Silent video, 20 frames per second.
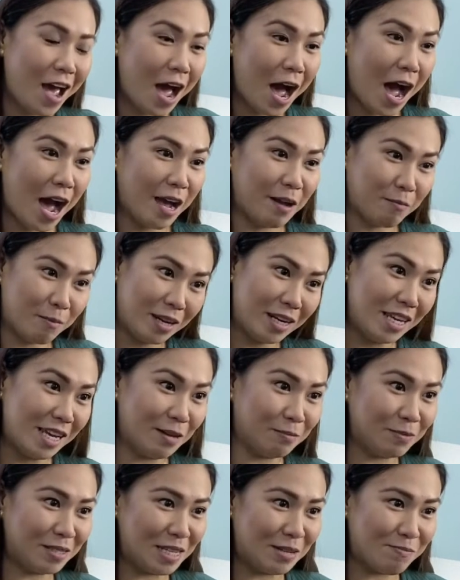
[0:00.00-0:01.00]
I'm an
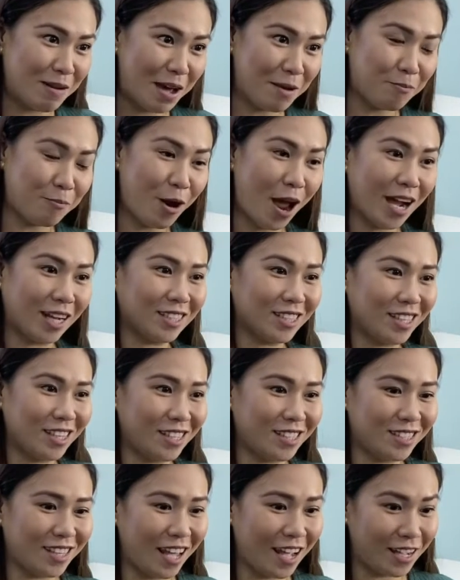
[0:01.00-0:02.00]
EMT by
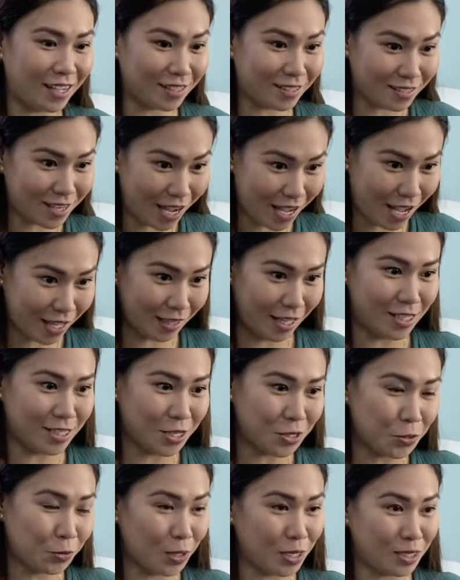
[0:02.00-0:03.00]
practice, and Hayat
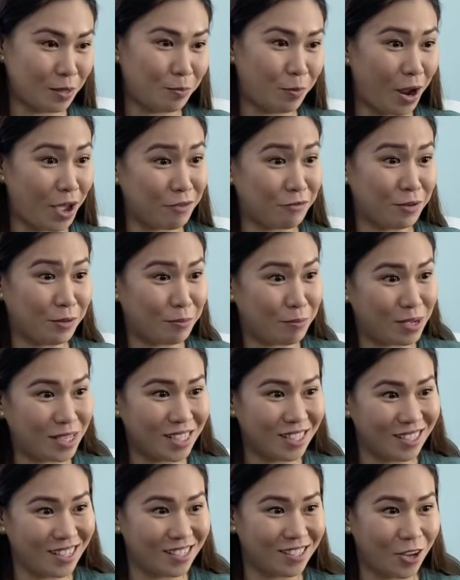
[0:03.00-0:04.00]
Institute is a private
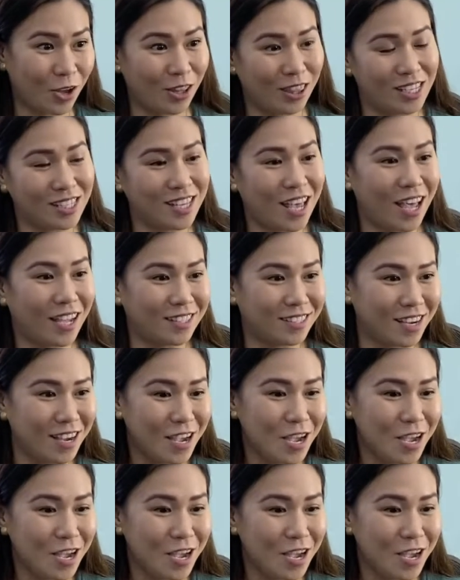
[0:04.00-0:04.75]
business on the side.